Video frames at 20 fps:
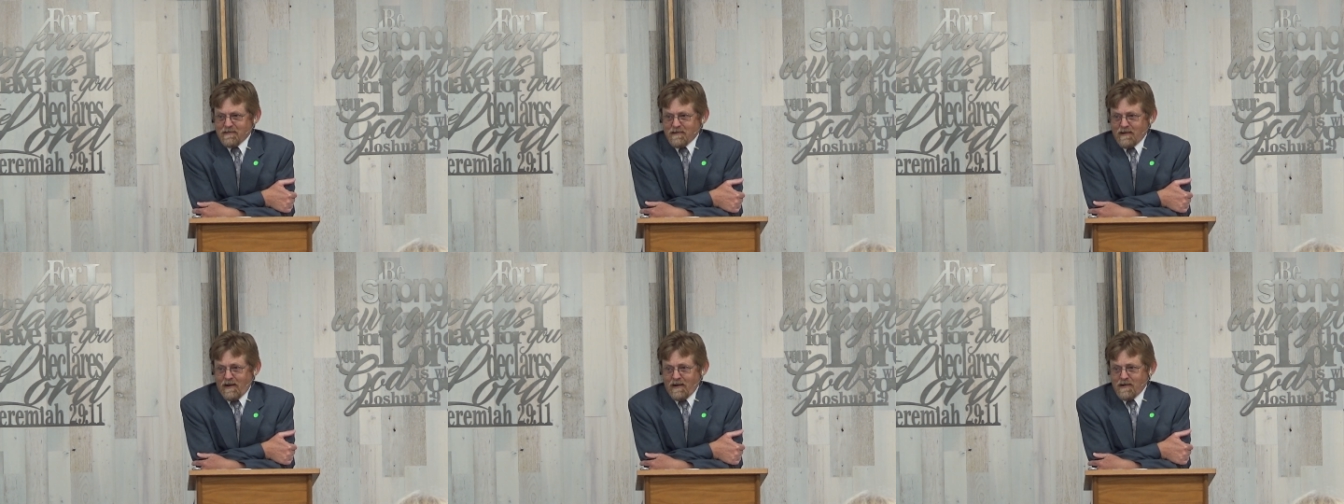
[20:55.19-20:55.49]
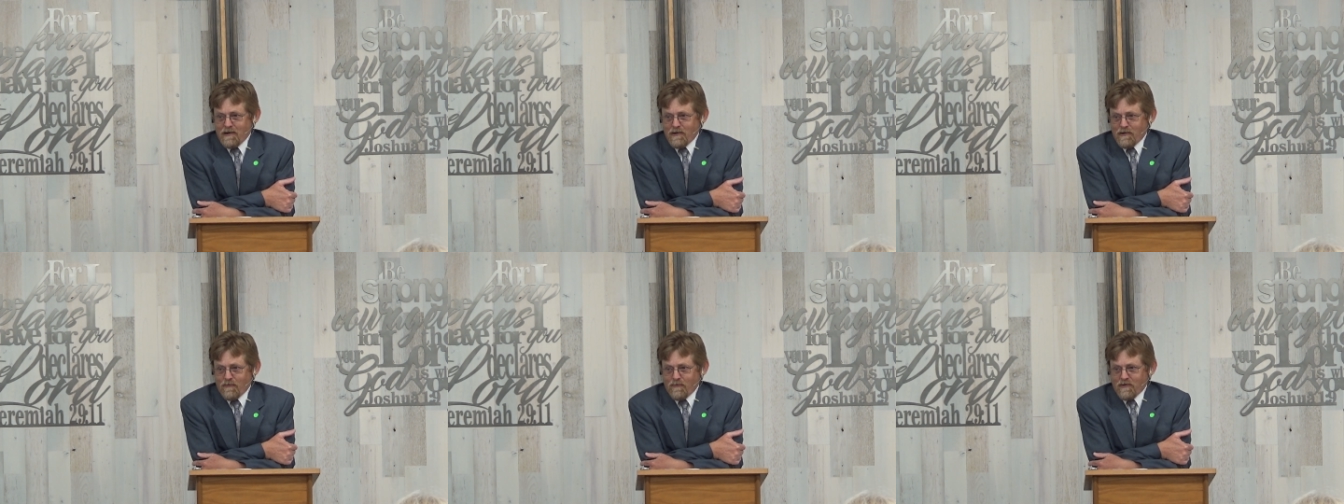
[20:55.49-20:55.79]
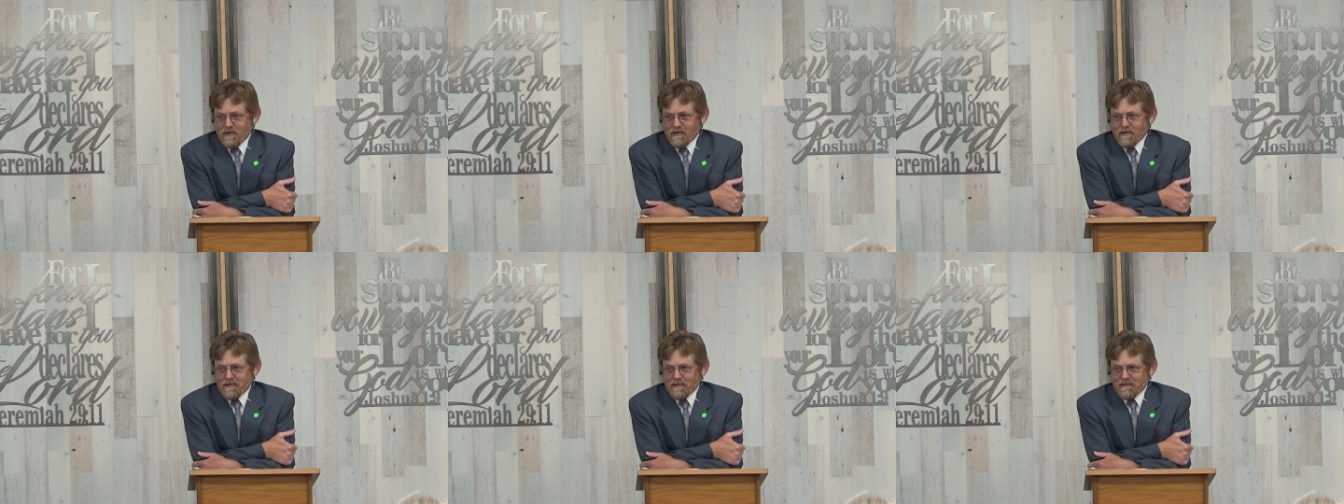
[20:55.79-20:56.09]
I know
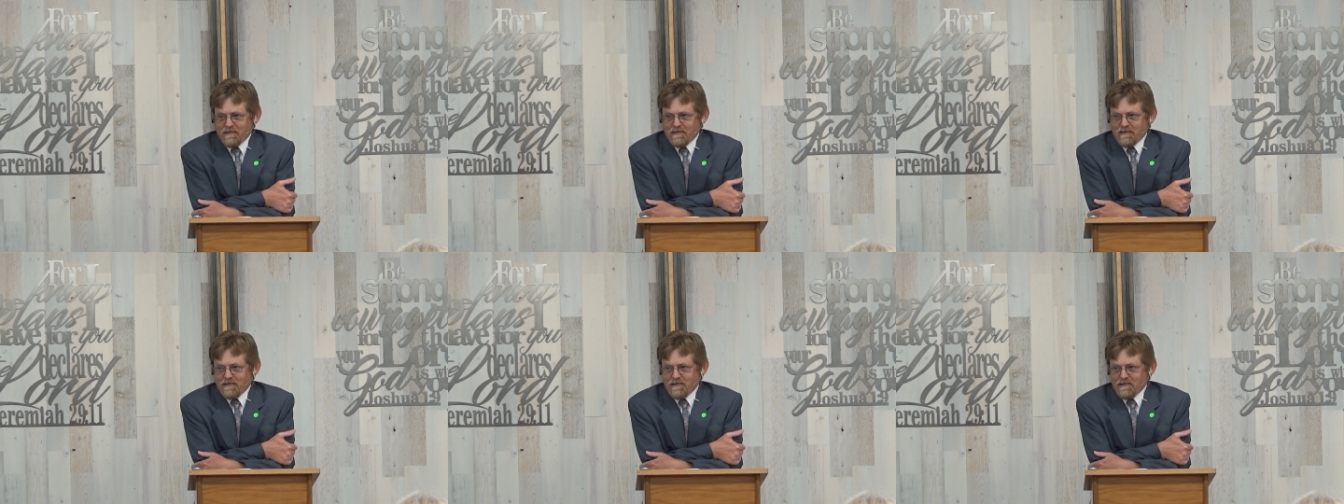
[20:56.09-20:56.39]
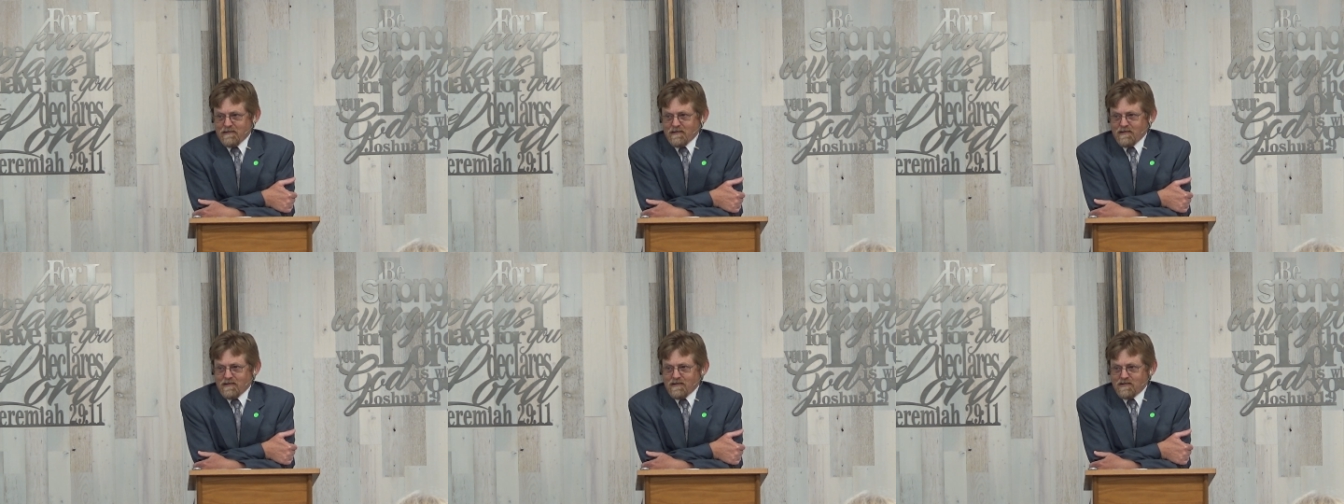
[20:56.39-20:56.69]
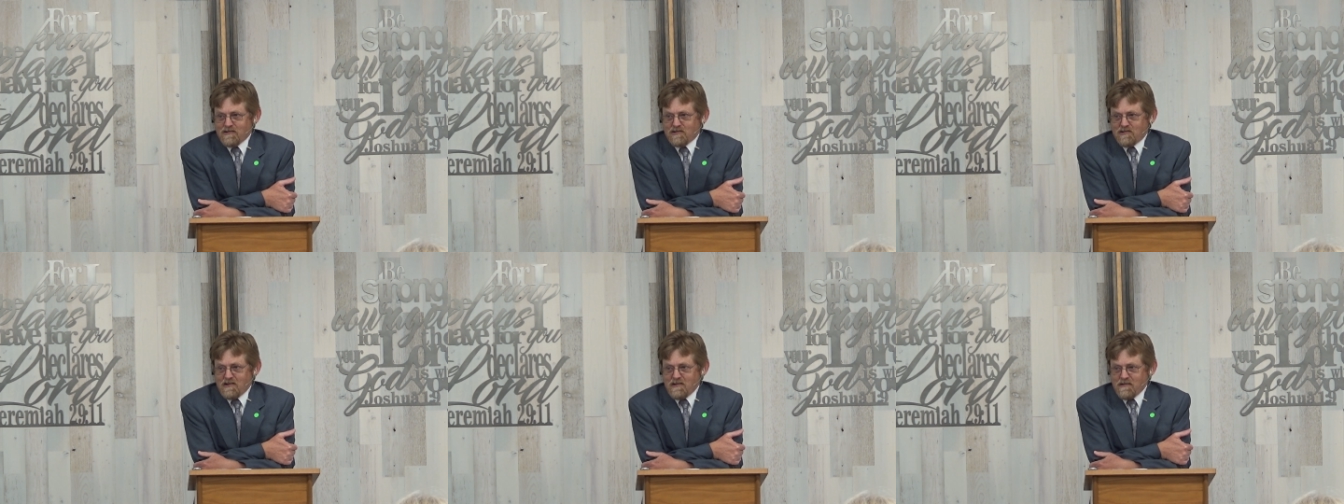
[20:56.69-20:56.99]
uh,
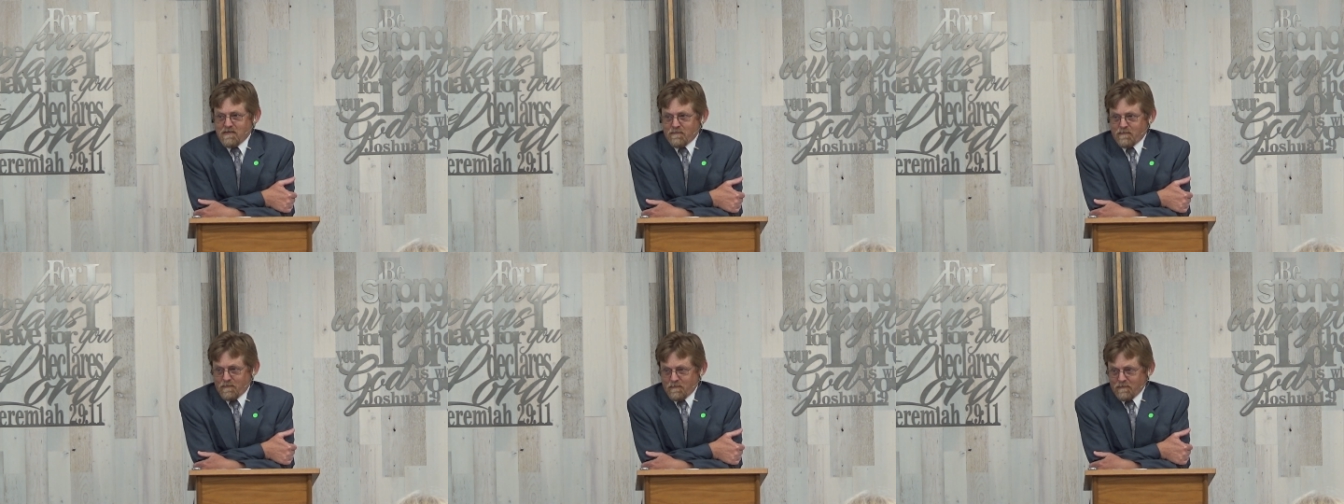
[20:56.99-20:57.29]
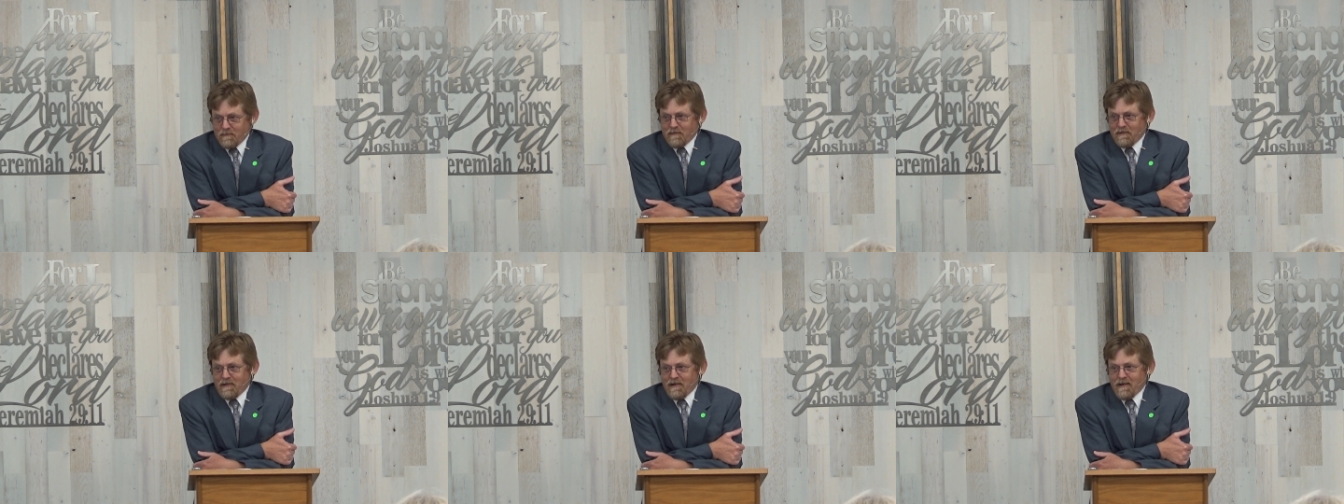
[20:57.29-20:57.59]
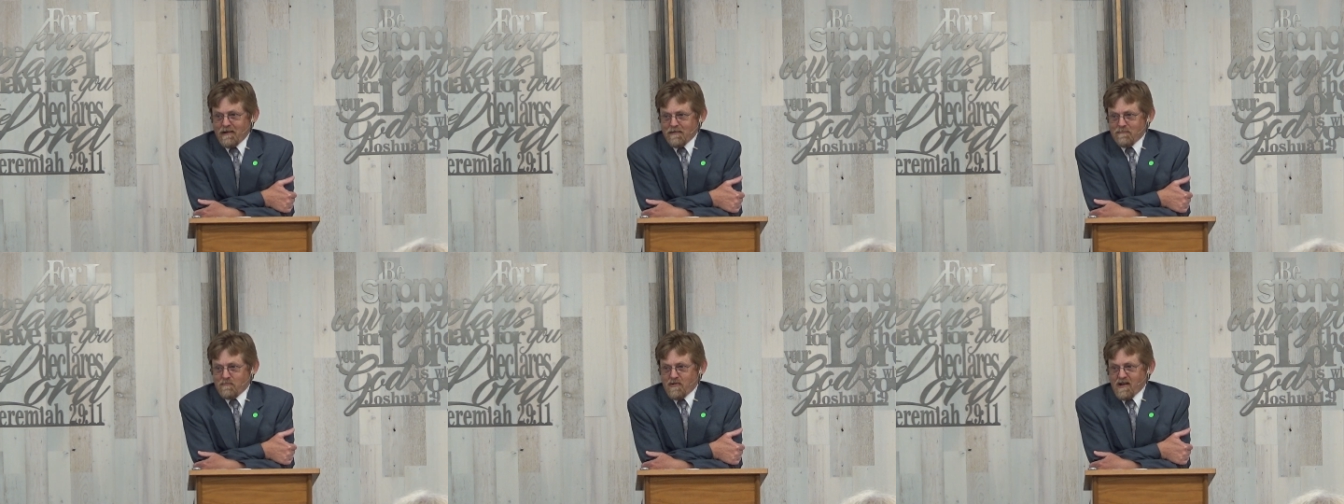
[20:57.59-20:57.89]
Steve
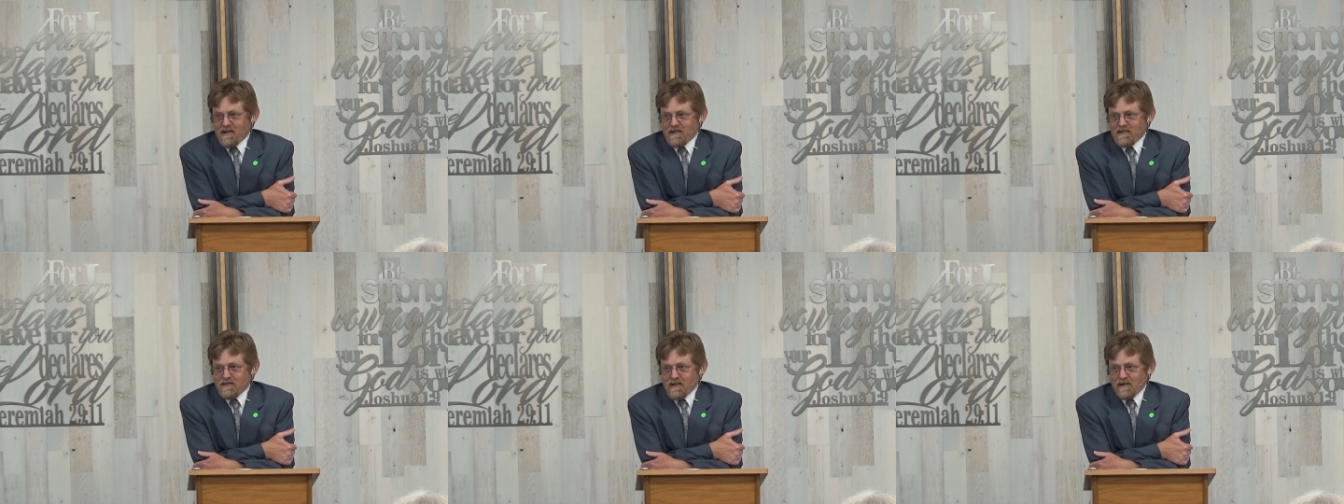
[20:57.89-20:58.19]
and Becky,